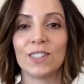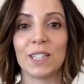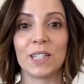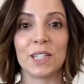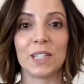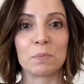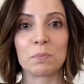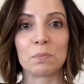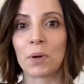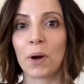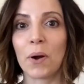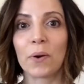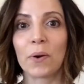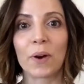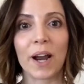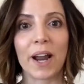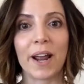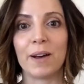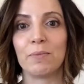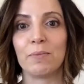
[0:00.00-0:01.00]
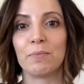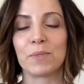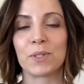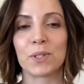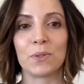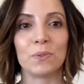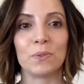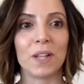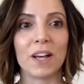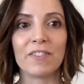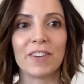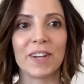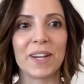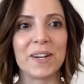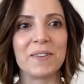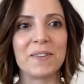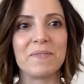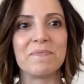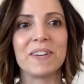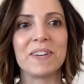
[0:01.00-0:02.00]
in his programs, who love
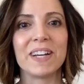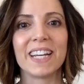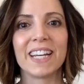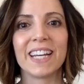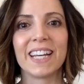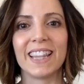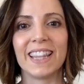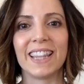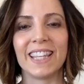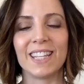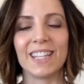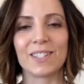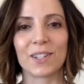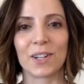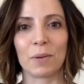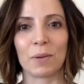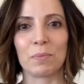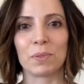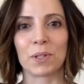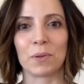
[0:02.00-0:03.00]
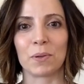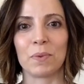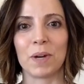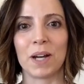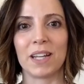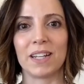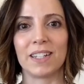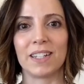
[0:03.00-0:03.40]
him, these herbs are what